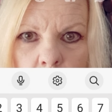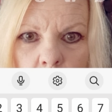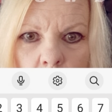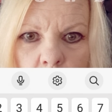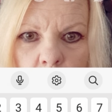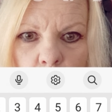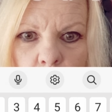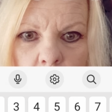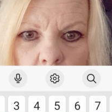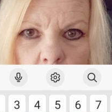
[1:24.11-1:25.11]
I've already done
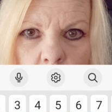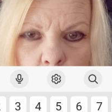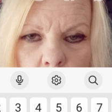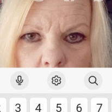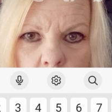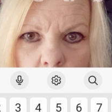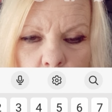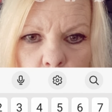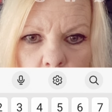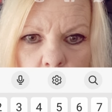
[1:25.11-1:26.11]
this once because I was doing
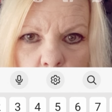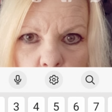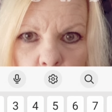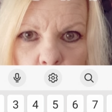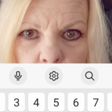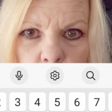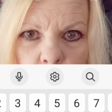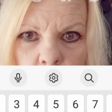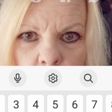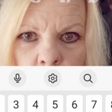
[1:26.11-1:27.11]
this tutorial
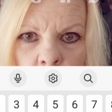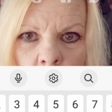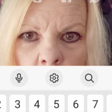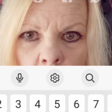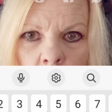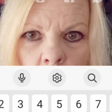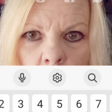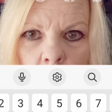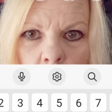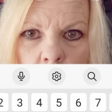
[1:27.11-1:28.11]
earlier,
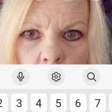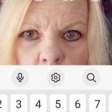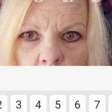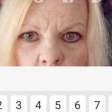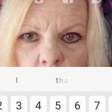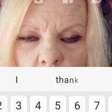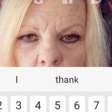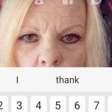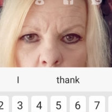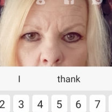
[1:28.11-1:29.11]
change the
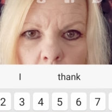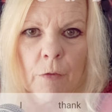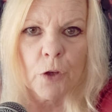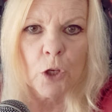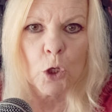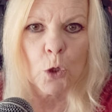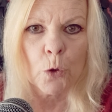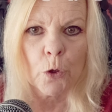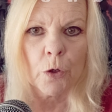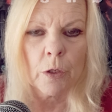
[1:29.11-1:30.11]
name of
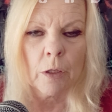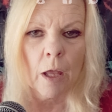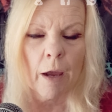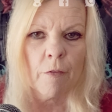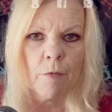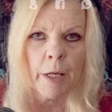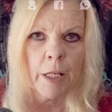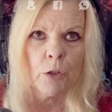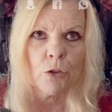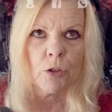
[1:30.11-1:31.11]
your live. Mine
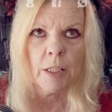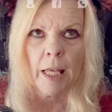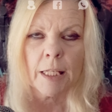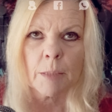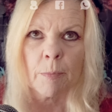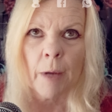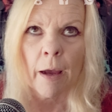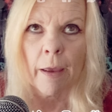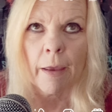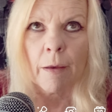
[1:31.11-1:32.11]
usually says
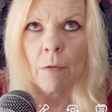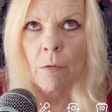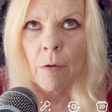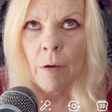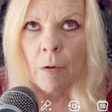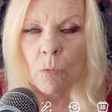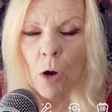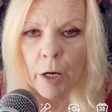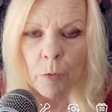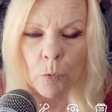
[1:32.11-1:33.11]
My Rock
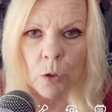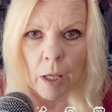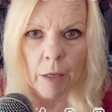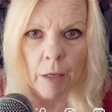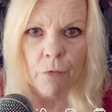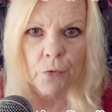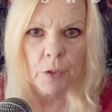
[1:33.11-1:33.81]
and Roll Life.